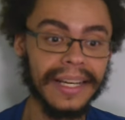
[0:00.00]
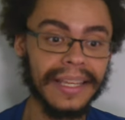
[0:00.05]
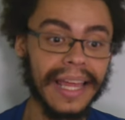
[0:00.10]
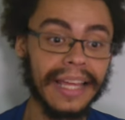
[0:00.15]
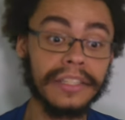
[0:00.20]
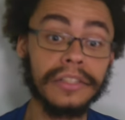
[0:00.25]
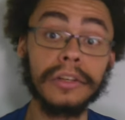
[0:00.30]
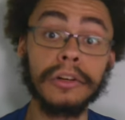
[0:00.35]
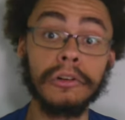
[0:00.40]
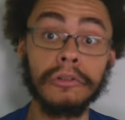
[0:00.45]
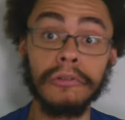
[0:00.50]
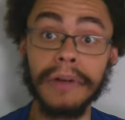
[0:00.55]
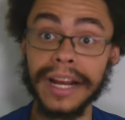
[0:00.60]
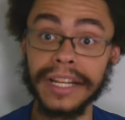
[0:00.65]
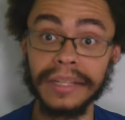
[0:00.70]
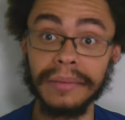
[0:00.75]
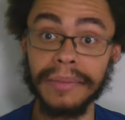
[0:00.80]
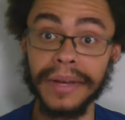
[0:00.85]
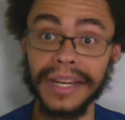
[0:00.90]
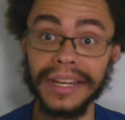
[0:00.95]
That's the
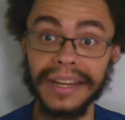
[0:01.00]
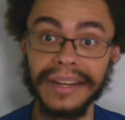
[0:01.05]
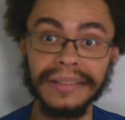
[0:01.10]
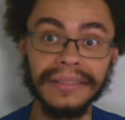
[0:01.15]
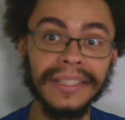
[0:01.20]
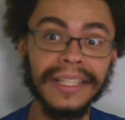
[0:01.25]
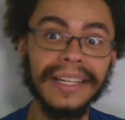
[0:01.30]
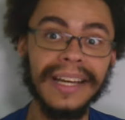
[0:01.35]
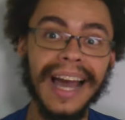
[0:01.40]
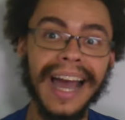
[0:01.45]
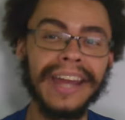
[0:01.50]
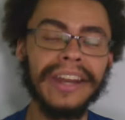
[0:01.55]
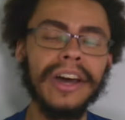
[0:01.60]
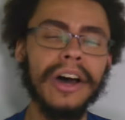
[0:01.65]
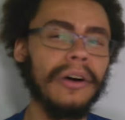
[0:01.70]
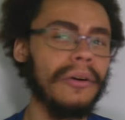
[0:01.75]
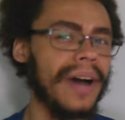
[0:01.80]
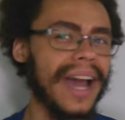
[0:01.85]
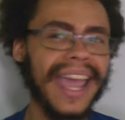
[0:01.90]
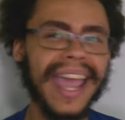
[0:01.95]
correct opinion. I
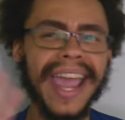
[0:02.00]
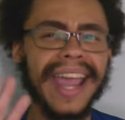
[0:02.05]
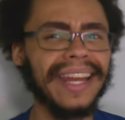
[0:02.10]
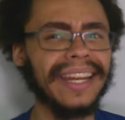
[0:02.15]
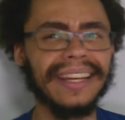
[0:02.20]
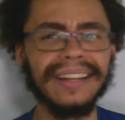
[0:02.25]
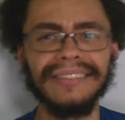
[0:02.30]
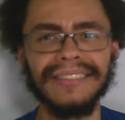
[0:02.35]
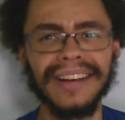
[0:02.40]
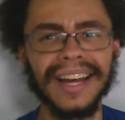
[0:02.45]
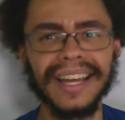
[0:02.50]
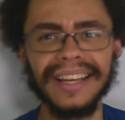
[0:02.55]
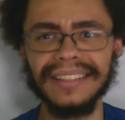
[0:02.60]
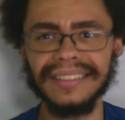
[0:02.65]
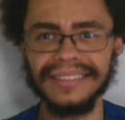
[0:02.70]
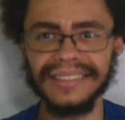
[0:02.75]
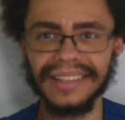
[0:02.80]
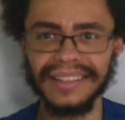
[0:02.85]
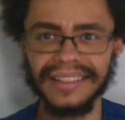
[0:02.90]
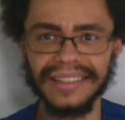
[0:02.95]
know, I hate it, right?
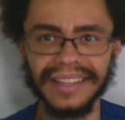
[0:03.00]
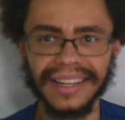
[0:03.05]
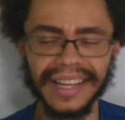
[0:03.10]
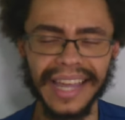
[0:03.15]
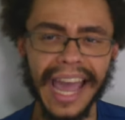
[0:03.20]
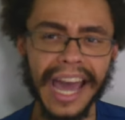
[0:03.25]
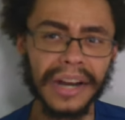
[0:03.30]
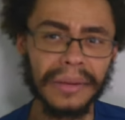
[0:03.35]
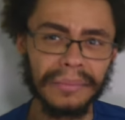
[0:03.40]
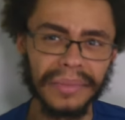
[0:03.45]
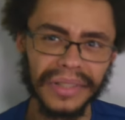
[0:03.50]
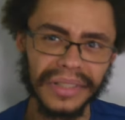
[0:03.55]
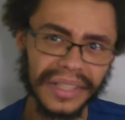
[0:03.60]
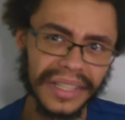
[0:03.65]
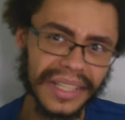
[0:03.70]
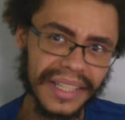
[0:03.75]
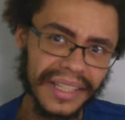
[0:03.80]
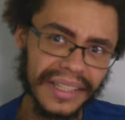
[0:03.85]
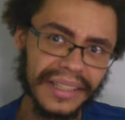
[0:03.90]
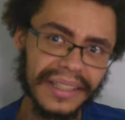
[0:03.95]

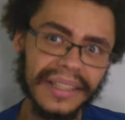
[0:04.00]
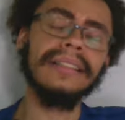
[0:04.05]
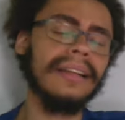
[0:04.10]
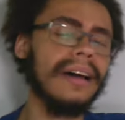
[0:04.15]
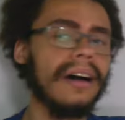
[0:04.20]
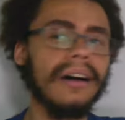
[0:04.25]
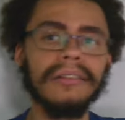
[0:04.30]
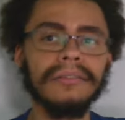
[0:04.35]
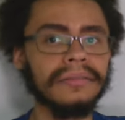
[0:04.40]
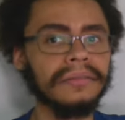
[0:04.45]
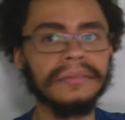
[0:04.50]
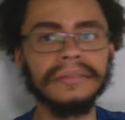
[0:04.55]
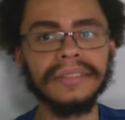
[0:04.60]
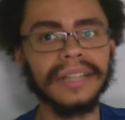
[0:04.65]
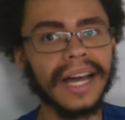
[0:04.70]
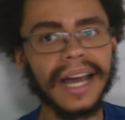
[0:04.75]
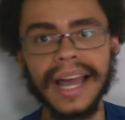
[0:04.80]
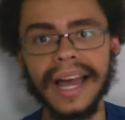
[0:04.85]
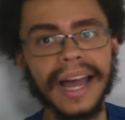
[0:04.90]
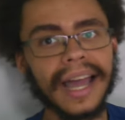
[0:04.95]
Accountability? No.
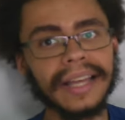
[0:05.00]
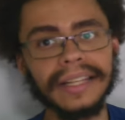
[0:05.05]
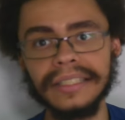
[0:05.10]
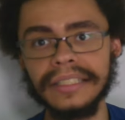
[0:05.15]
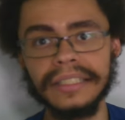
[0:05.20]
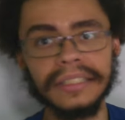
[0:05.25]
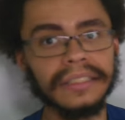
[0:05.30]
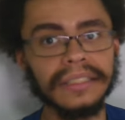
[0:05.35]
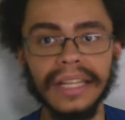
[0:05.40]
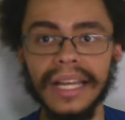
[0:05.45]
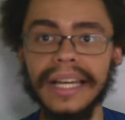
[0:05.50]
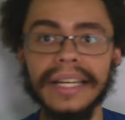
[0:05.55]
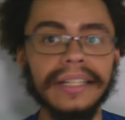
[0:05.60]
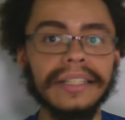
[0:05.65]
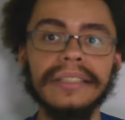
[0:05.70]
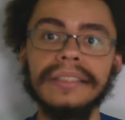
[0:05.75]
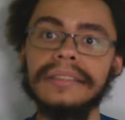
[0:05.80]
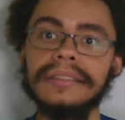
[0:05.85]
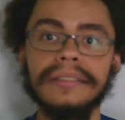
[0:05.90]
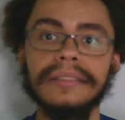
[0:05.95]
I
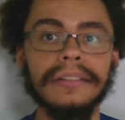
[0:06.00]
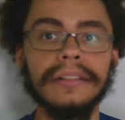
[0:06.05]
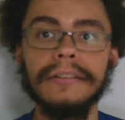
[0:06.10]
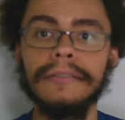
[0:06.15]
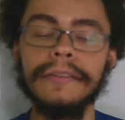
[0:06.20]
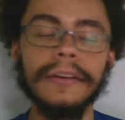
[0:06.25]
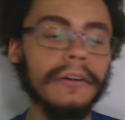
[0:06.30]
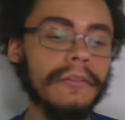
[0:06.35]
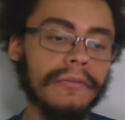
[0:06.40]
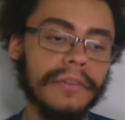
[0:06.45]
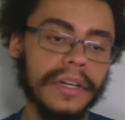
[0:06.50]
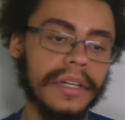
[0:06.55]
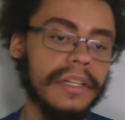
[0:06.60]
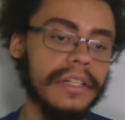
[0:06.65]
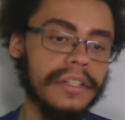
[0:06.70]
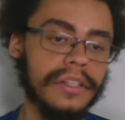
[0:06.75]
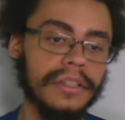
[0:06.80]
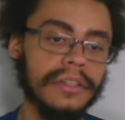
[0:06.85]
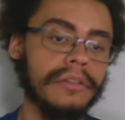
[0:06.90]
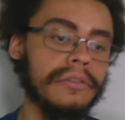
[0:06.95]
feel free to
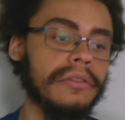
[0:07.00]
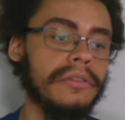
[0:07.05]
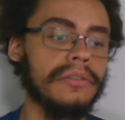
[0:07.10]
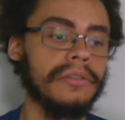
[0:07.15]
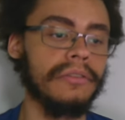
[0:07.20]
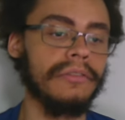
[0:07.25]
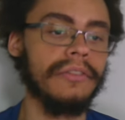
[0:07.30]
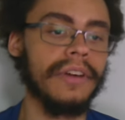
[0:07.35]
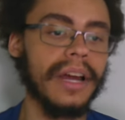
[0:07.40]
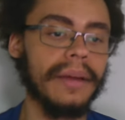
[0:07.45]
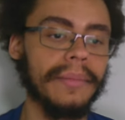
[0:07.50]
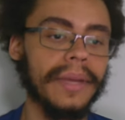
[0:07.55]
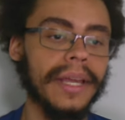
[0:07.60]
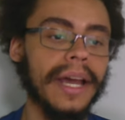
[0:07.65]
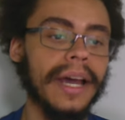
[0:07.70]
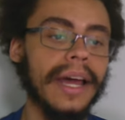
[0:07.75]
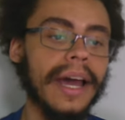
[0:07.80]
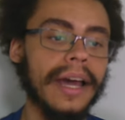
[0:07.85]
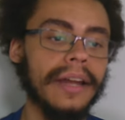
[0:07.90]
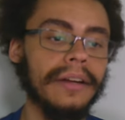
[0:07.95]
just crucify me.
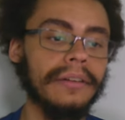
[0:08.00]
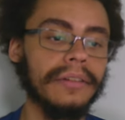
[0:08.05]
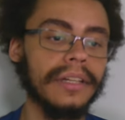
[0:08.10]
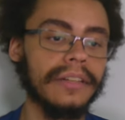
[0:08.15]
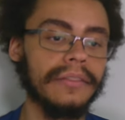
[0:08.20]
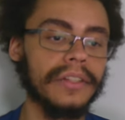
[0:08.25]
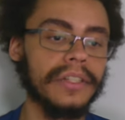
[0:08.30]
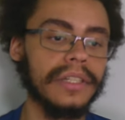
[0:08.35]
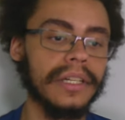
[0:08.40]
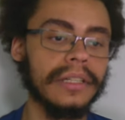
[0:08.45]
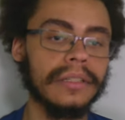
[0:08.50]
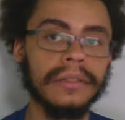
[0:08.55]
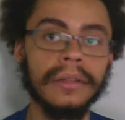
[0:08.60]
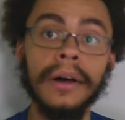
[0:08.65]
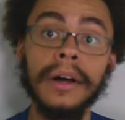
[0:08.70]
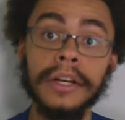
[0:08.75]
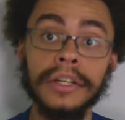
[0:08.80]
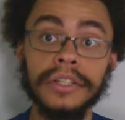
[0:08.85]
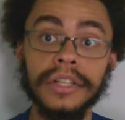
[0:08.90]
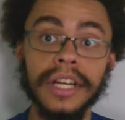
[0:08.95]
I don't give a shit, as
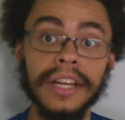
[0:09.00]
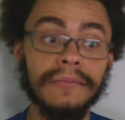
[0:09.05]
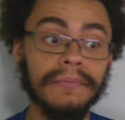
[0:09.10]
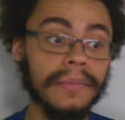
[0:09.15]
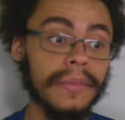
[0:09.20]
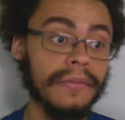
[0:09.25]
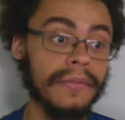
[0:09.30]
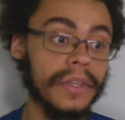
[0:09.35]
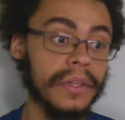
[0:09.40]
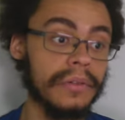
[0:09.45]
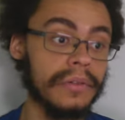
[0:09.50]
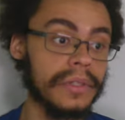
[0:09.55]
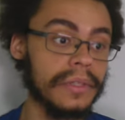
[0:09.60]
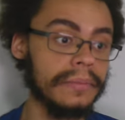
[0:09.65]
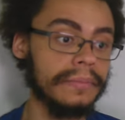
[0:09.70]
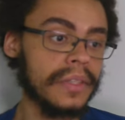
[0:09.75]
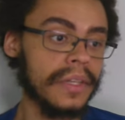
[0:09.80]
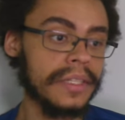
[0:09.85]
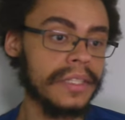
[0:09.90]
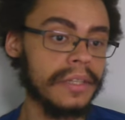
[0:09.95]
long as you're giving me views.
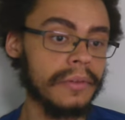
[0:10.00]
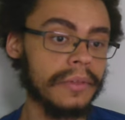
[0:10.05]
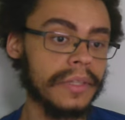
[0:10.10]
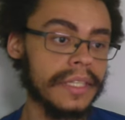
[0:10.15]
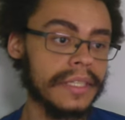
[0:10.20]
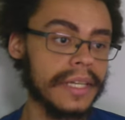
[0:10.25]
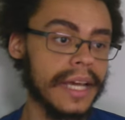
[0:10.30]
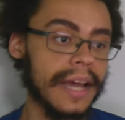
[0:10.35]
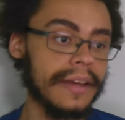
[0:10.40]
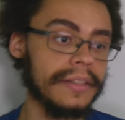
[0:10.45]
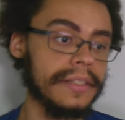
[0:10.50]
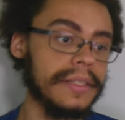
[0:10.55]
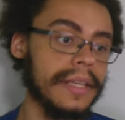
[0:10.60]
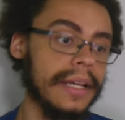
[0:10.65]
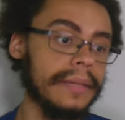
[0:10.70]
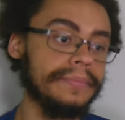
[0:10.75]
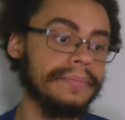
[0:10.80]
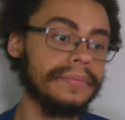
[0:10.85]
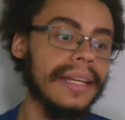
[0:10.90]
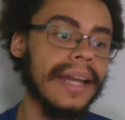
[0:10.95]
So let's see what this guy had to
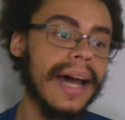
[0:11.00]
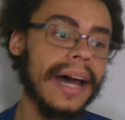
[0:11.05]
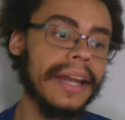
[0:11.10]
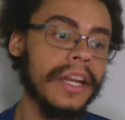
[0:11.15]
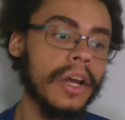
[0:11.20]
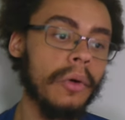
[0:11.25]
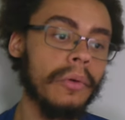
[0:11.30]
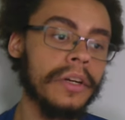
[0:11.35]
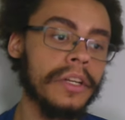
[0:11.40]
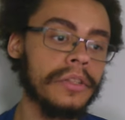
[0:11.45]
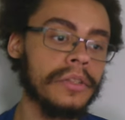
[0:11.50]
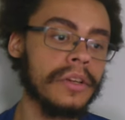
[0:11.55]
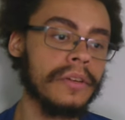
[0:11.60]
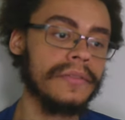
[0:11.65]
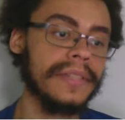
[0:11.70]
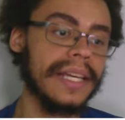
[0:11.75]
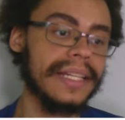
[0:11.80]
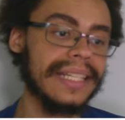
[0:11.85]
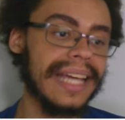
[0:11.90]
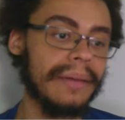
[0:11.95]
say. Nah, no one
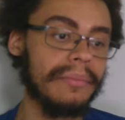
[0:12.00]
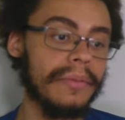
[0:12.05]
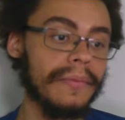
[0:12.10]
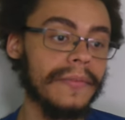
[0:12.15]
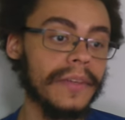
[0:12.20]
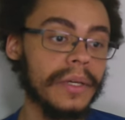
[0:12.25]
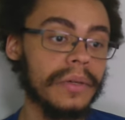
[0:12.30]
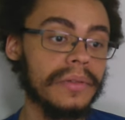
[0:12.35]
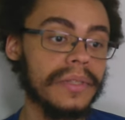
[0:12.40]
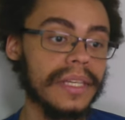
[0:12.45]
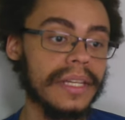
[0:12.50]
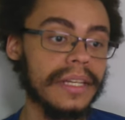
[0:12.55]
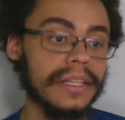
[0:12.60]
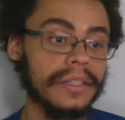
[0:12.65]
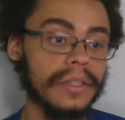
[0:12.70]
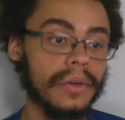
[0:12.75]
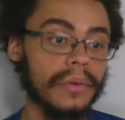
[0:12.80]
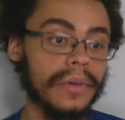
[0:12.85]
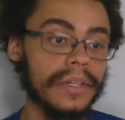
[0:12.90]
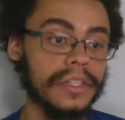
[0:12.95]
deserves that type of abuse. It
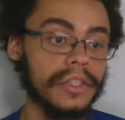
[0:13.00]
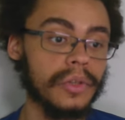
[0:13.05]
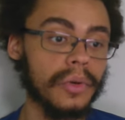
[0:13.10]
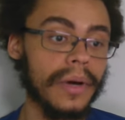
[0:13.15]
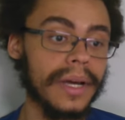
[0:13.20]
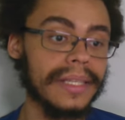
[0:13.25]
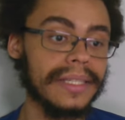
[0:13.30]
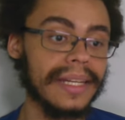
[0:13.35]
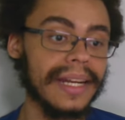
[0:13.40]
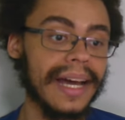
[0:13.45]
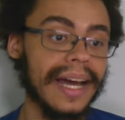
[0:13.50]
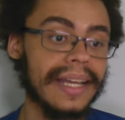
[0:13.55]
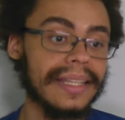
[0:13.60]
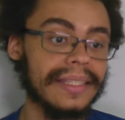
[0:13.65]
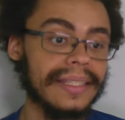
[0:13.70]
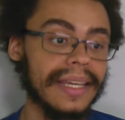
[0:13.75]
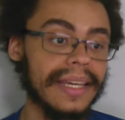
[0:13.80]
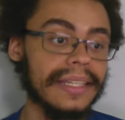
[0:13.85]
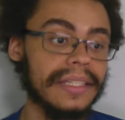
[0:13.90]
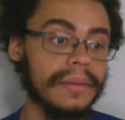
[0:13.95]
isn't always choice, and
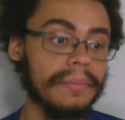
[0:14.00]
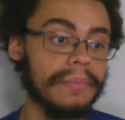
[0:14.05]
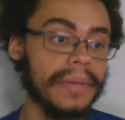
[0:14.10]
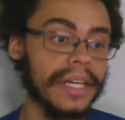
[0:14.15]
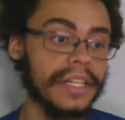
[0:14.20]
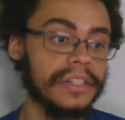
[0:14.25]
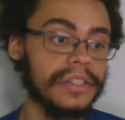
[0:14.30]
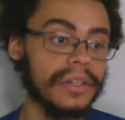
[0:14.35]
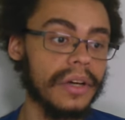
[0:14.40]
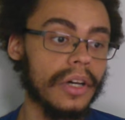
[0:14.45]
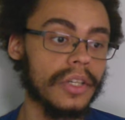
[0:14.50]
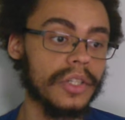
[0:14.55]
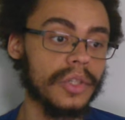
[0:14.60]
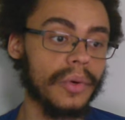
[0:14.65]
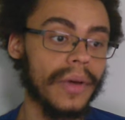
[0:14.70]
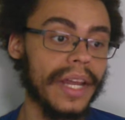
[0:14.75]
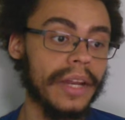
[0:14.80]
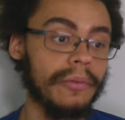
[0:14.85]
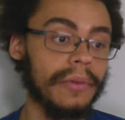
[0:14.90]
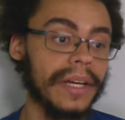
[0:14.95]
hindsight is a bitch. Also,
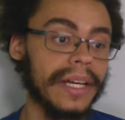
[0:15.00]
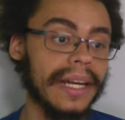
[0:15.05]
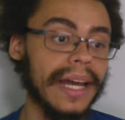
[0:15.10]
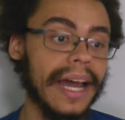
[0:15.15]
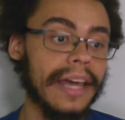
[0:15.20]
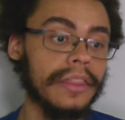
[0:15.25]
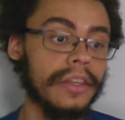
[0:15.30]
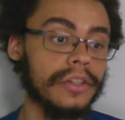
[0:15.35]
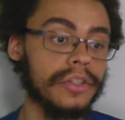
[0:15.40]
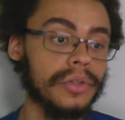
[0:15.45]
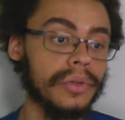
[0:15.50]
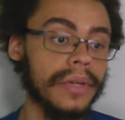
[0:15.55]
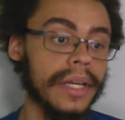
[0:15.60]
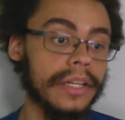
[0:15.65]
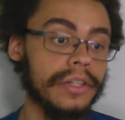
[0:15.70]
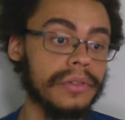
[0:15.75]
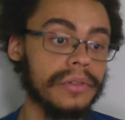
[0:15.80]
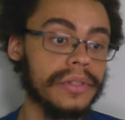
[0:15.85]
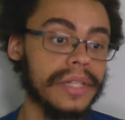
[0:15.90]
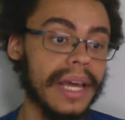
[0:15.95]
anyone can hide their true
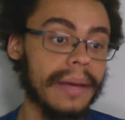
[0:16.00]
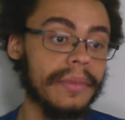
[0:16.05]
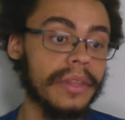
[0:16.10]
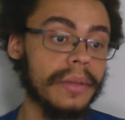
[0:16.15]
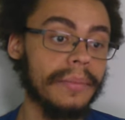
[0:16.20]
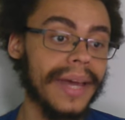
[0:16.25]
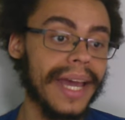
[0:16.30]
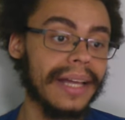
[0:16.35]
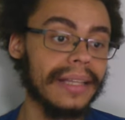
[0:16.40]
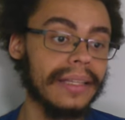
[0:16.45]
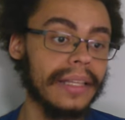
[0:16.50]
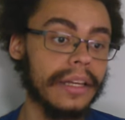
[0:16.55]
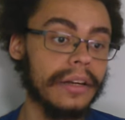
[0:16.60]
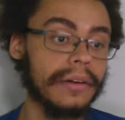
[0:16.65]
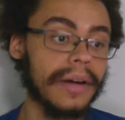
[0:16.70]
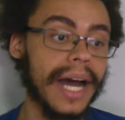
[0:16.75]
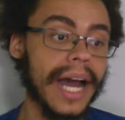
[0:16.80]
nature and stab you in the back later.